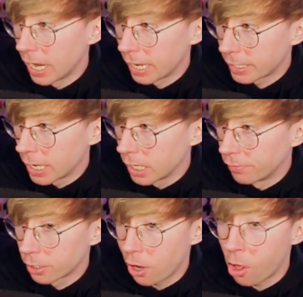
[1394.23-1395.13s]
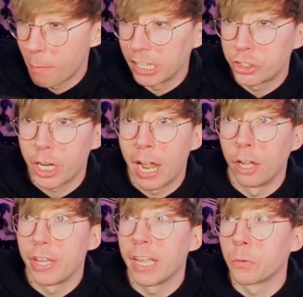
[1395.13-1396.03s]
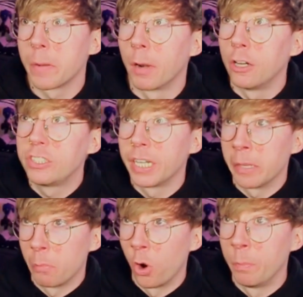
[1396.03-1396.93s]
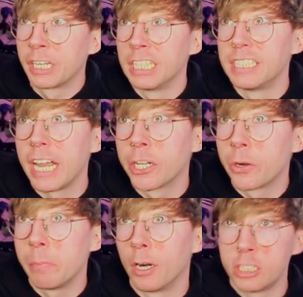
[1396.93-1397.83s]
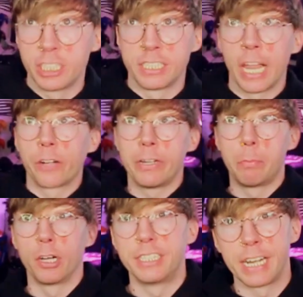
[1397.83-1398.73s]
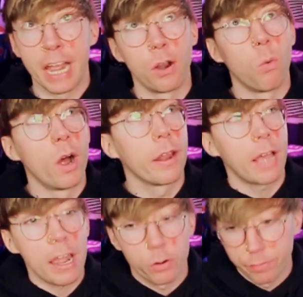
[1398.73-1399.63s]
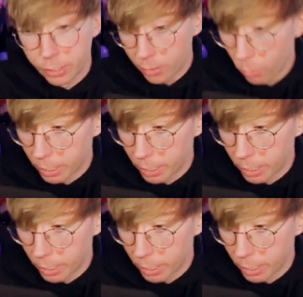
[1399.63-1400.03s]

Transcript: I can't even call my child Angry Birds anymore, because Angry Birds is Angry Birds, and I don't even know what I'm